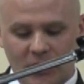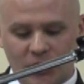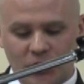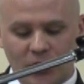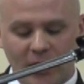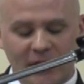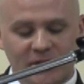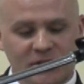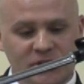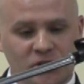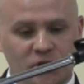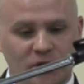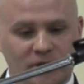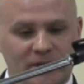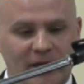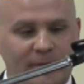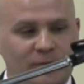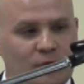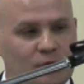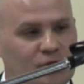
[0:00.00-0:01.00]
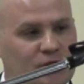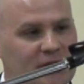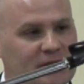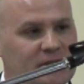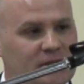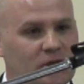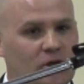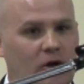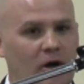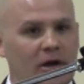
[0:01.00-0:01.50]
I just looked up to.
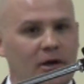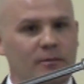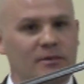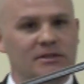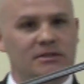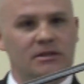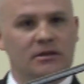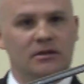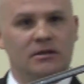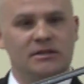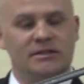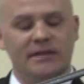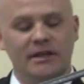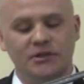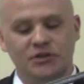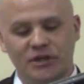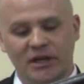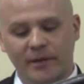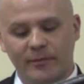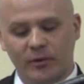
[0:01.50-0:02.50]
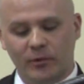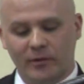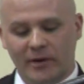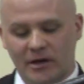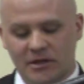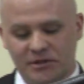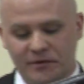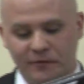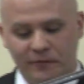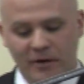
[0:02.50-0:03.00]
Justin Carter was a state champion when
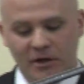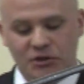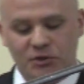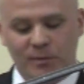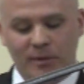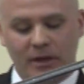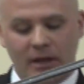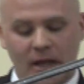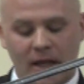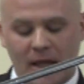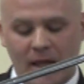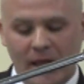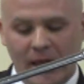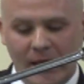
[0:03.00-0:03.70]
I was a freshman,